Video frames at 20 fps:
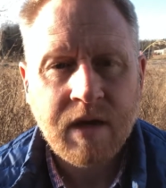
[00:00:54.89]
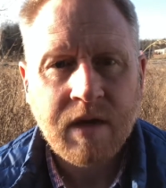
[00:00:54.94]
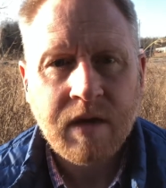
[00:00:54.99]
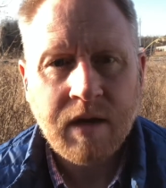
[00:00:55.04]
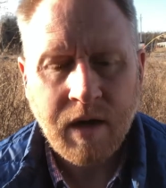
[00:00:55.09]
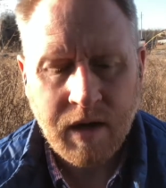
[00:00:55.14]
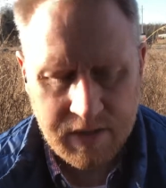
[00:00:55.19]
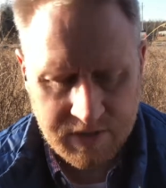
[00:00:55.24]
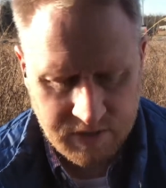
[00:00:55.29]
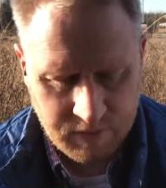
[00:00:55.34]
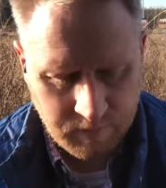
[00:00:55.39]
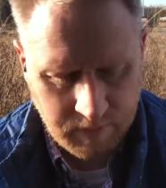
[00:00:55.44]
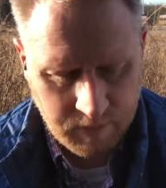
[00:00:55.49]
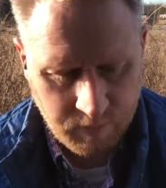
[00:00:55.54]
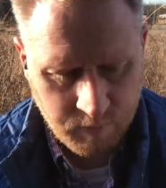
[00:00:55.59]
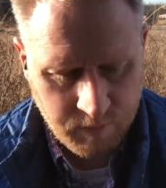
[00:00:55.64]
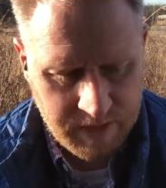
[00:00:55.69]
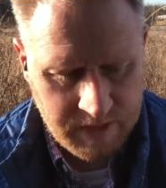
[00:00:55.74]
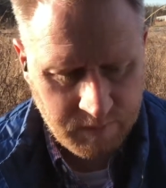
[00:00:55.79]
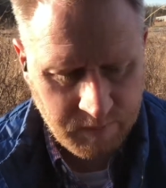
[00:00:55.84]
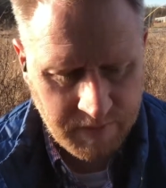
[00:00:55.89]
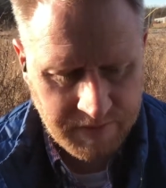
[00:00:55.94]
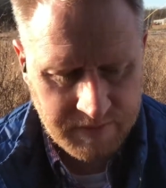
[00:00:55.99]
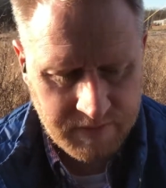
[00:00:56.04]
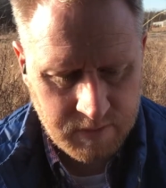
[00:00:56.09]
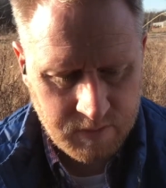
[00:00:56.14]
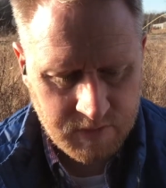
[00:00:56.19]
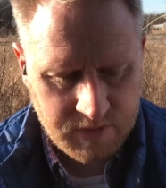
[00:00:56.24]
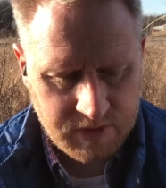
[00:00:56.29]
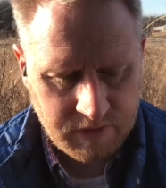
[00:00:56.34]
All right, so I want to read with
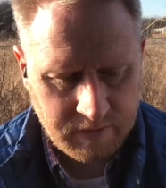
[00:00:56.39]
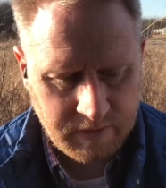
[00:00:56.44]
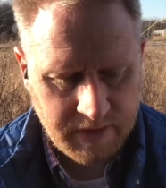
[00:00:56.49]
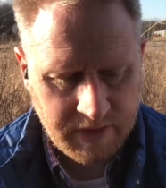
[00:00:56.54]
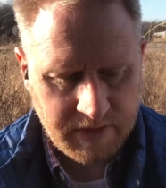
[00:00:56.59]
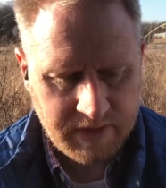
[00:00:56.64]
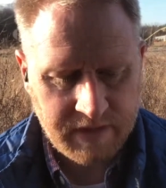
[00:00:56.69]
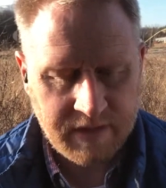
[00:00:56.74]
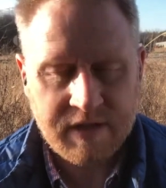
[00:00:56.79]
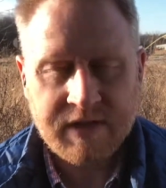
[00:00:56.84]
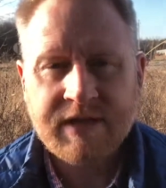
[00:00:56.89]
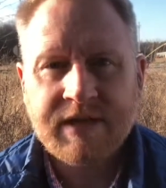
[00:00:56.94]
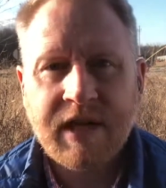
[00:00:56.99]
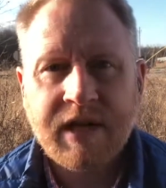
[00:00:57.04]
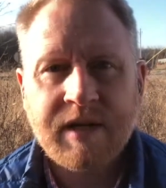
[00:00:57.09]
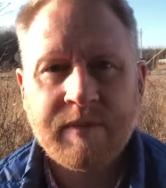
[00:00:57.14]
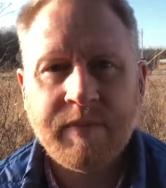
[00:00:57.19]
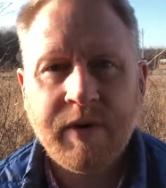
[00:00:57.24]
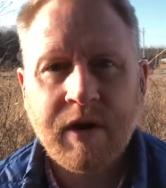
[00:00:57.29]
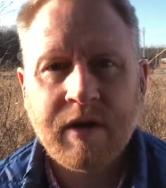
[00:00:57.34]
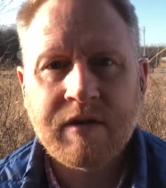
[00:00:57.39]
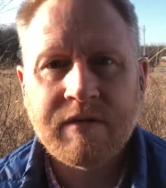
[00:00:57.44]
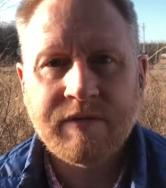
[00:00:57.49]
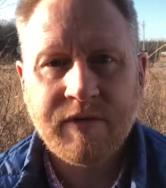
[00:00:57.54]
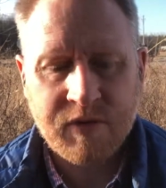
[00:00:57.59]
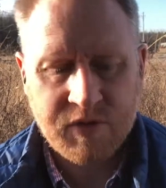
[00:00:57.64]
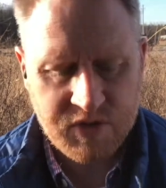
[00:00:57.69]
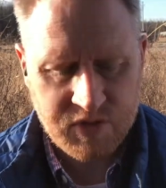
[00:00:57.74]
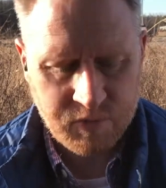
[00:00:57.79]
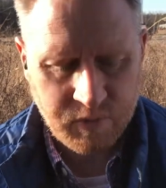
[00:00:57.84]
you, starting in the second part of
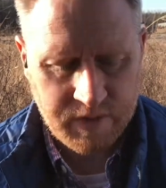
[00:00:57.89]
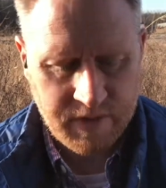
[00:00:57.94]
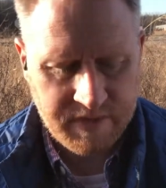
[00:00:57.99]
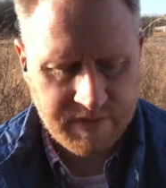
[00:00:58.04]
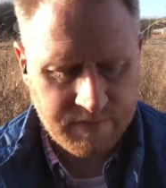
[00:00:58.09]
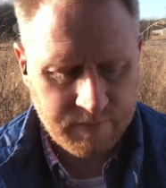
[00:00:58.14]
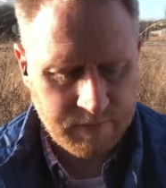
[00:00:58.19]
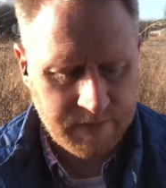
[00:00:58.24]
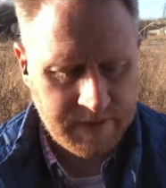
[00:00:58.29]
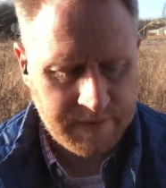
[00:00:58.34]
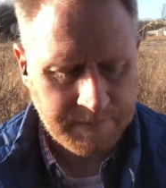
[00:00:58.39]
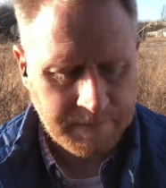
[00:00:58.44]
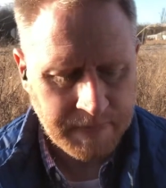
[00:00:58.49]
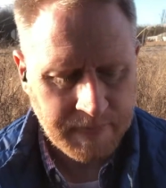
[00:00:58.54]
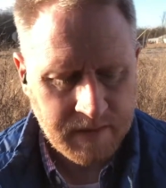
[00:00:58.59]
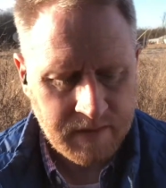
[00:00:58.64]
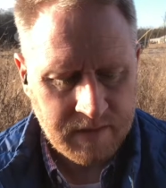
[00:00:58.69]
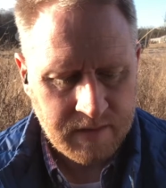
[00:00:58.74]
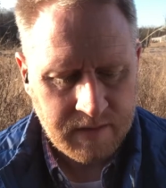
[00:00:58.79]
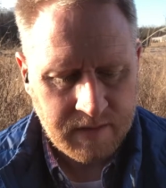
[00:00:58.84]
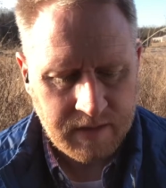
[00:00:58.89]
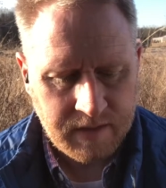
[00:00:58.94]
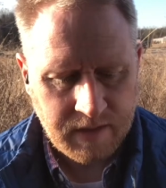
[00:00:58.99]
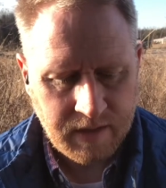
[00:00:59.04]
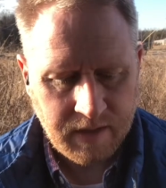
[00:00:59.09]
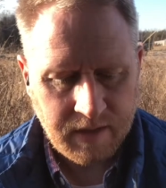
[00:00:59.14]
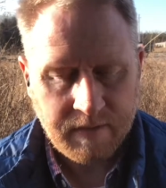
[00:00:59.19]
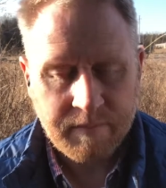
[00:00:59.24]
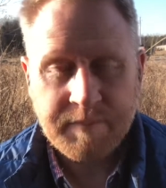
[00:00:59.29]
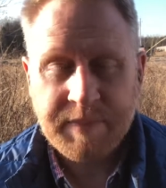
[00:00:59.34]
verse 23.
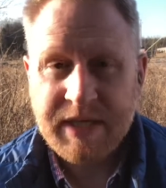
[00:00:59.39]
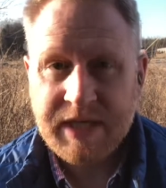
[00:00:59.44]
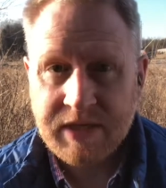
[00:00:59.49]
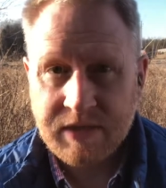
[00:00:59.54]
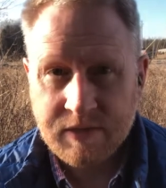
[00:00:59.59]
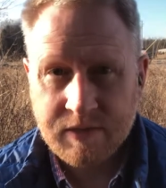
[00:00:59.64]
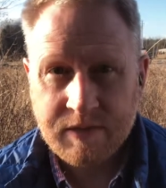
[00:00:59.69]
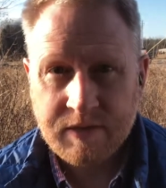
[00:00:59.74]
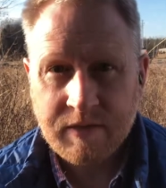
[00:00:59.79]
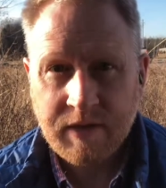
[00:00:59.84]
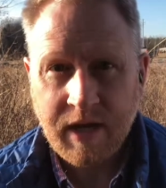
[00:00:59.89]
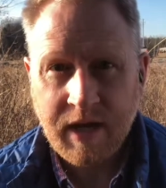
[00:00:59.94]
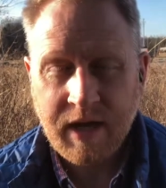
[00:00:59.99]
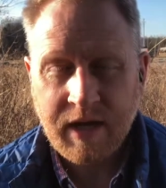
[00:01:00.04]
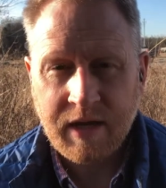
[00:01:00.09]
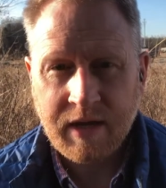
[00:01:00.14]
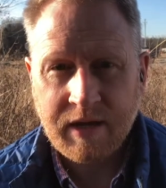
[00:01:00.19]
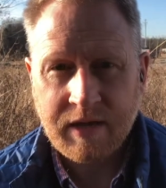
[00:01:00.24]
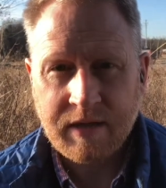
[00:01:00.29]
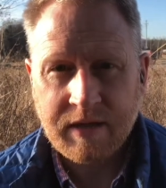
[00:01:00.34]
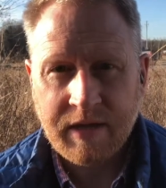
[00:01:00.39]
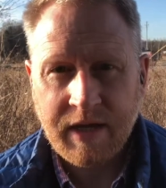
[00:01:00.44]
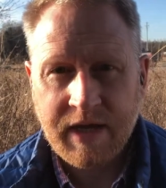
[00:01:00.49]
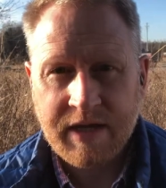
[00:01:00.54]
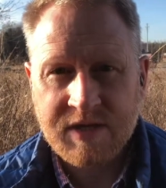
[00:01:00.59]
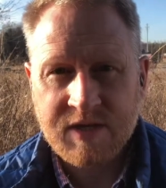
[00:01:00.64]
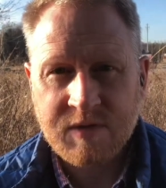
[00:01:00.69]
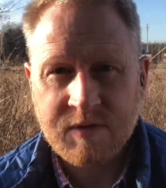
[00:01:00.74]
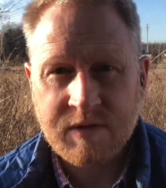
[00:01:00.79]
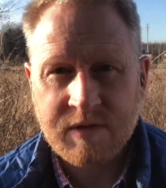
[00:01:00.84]
Peter
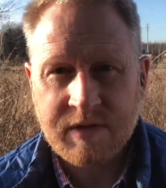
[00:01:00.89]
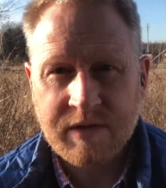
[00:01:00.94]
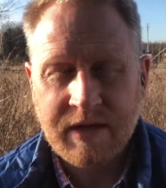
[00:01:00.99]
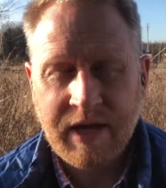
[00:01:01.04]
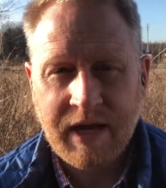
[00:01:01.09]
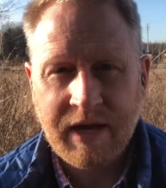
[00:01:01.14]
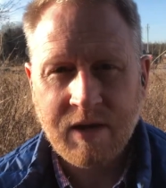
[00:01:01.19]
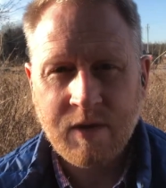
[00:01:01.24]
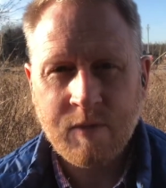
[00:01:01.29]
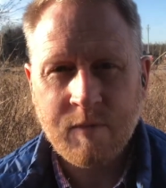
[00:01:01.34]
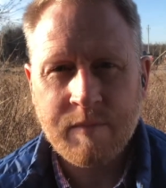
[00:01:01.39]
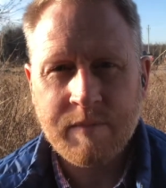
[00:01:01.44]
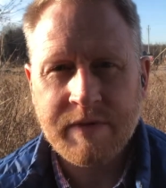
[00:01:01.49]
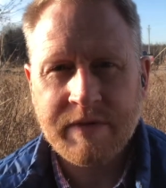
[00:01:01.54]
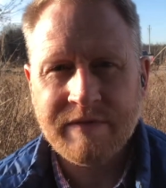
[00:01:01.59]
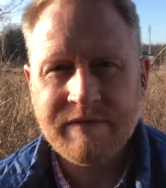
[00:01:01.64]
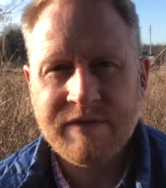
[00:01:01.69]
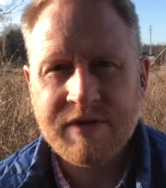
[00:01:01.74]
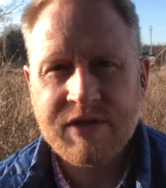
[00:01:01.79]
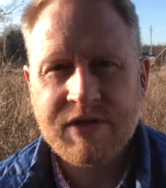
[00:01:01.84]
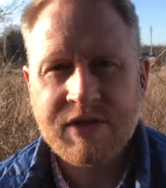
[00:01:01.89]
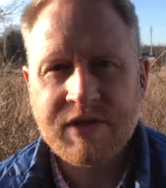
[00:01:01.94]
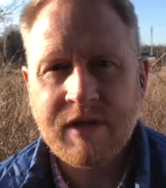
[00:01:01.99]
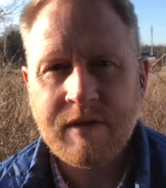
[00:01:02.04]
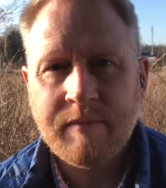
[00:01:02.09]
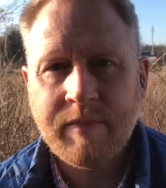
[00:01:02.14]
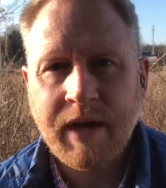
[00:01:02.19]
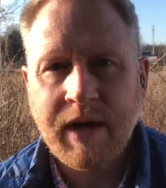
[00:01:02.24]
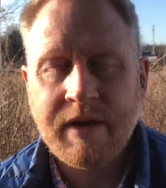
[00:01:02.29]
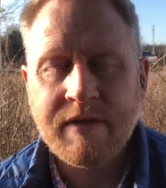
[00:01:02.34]
has now been
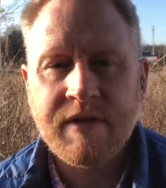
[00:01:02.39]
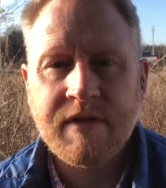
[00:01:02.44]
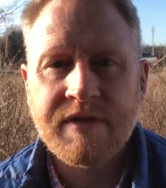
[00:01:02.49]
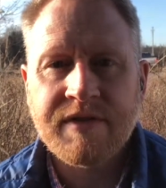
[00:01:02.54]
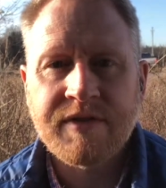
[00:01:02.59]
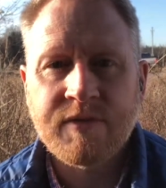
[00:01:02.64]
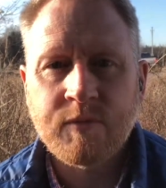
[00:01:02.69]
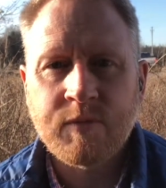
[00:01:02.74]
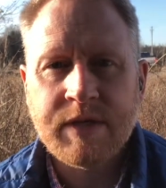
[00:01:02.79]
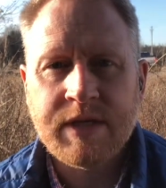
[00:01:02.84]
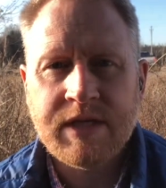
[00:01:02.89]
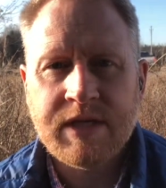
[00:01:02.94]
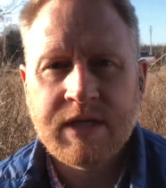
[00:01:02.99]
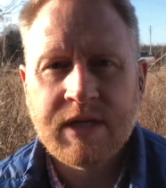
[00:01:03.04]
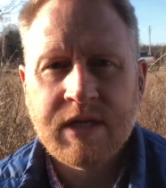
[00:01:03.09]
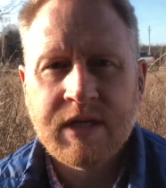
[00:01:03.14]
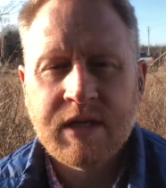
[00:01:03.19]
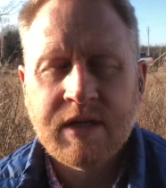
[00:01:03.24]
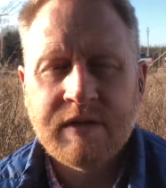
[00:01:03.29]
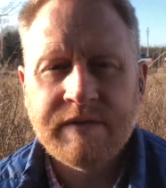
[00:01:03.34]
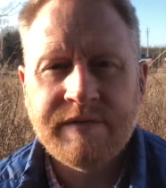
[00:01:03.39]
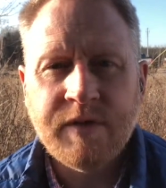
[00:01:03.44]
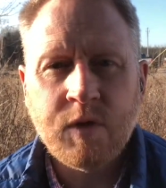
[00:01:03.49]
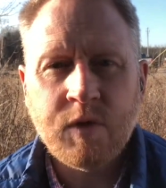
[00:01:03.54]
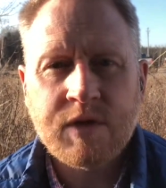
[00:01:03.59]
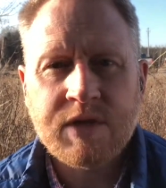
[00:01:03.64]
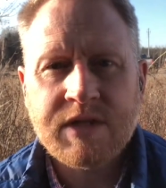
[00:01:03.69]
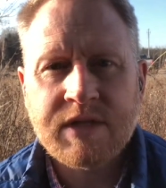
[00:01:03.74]
visited by the three folks